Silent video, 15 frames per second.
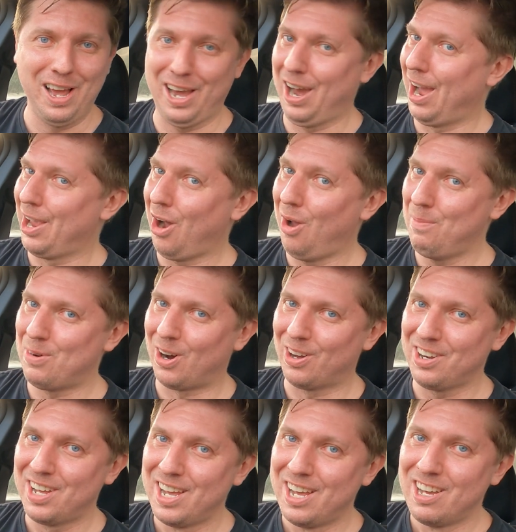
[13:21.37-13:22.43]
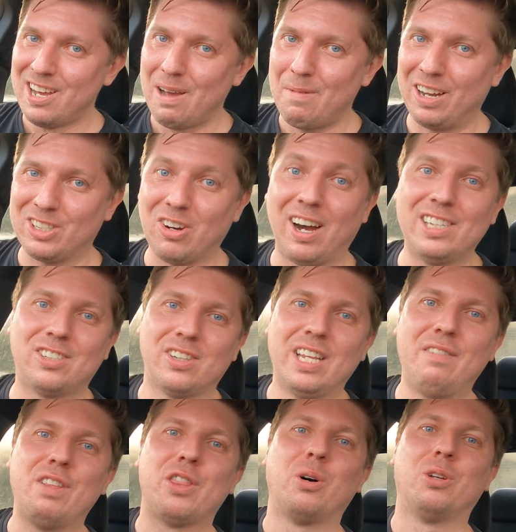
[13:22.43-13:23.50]
I hope not. But guys,
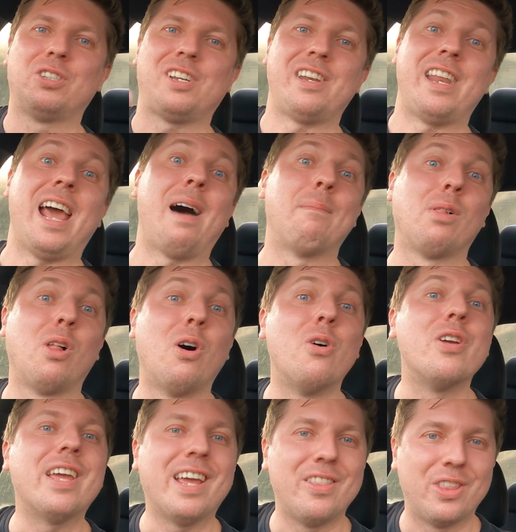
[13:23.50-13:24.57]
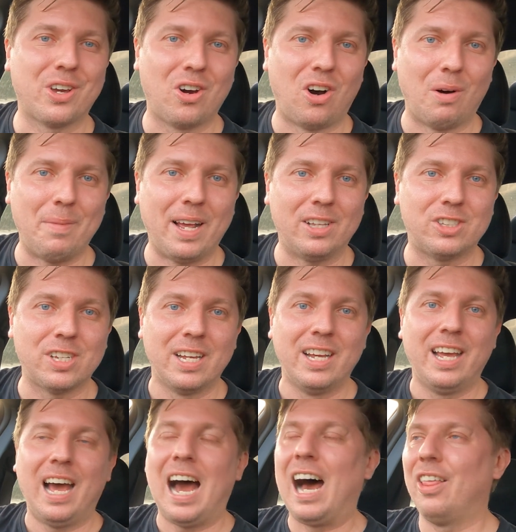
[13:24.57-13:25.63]
leave your thoughts down below in the comments.
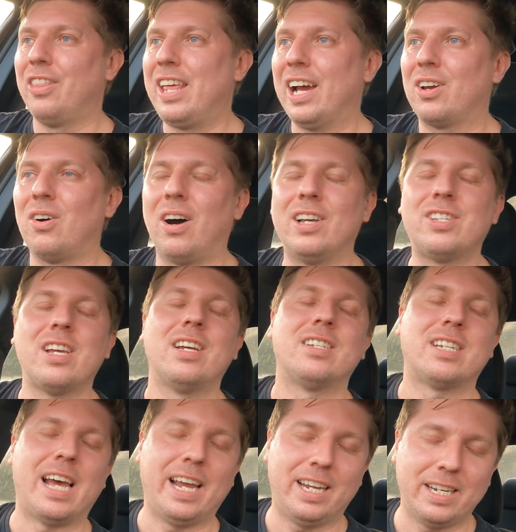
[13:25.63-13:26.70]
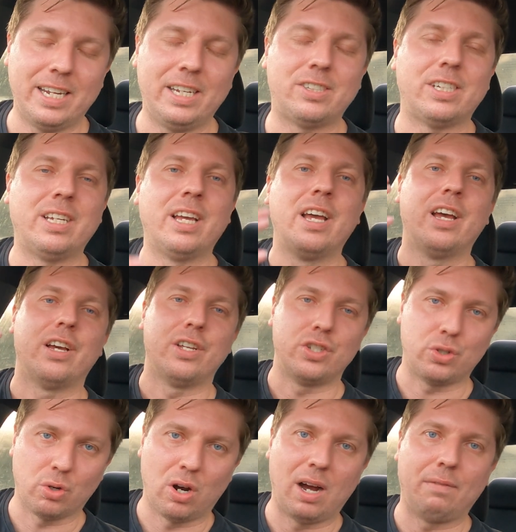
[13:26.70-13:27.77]
Other than that, guys, take it easy,
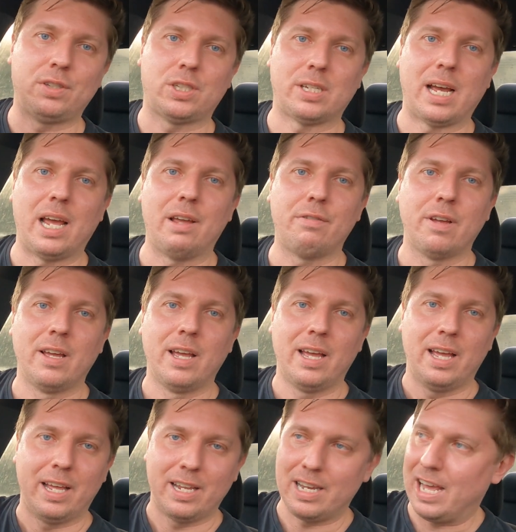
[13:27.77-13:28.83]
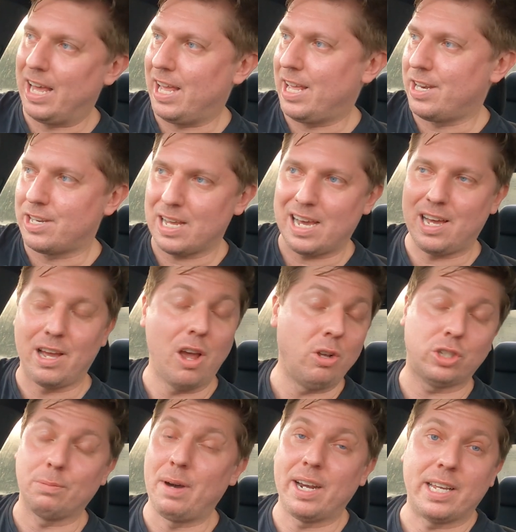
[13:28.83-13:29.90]
drive safe, and earn
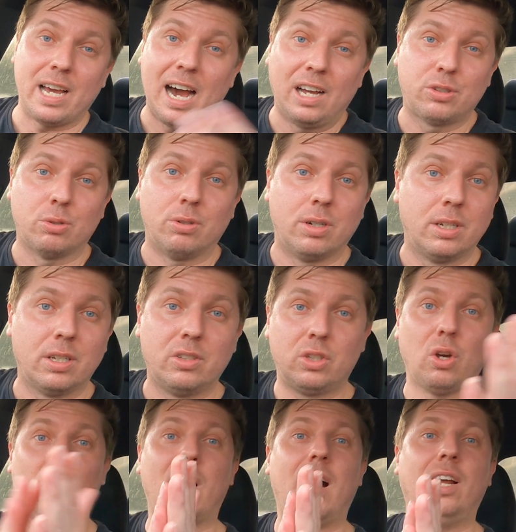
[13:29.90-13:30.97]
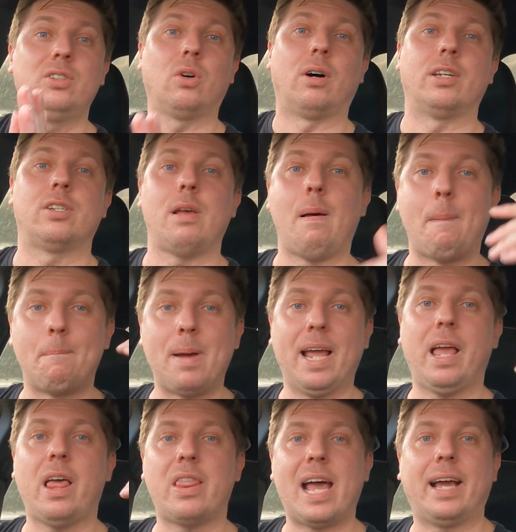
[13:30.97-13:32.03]
some money. Hustle. Go hard, guys.
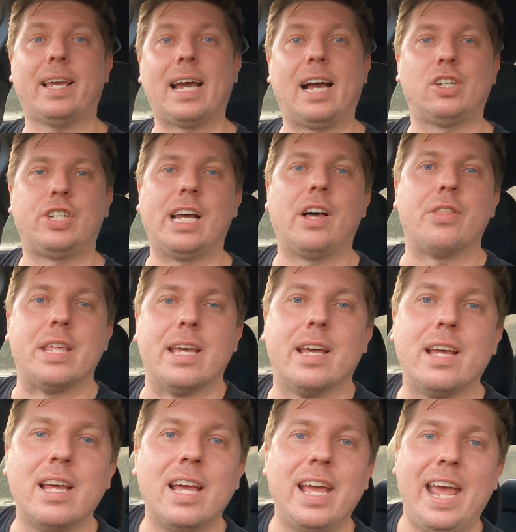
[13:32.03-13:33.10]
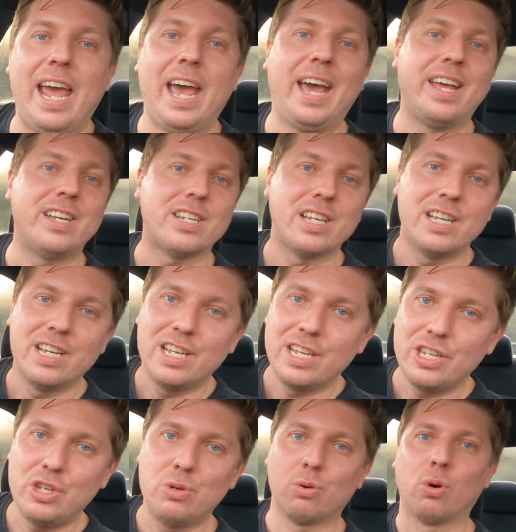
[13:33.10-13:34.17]
Make that cash out there. And
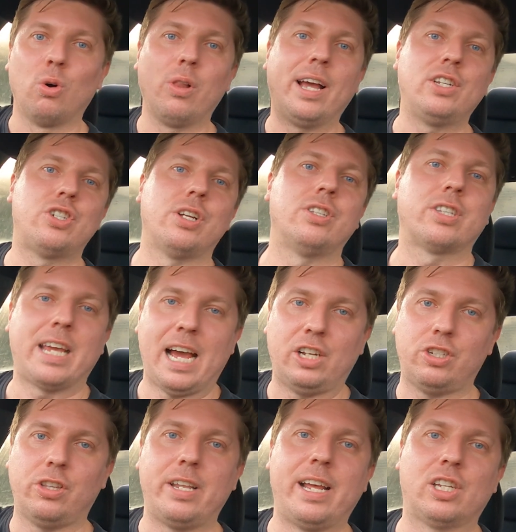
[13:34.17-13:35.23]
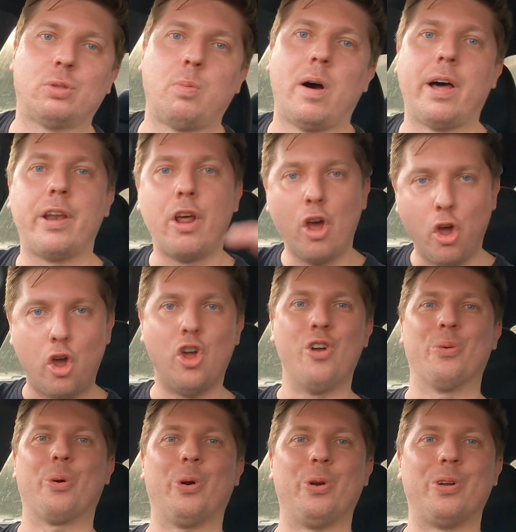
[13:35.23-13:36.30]
you're all legends. Catch you in the next one.
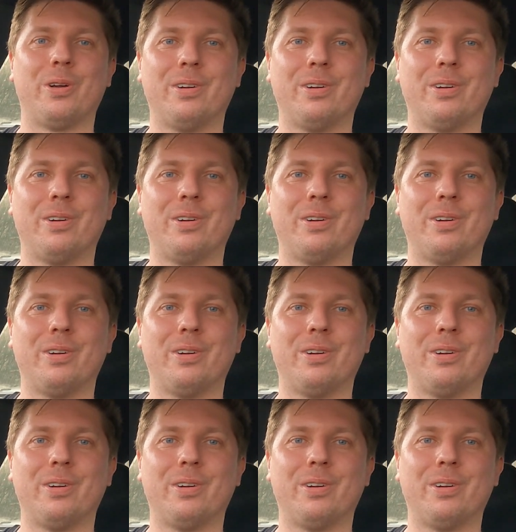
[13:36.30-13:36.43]
Hooroo.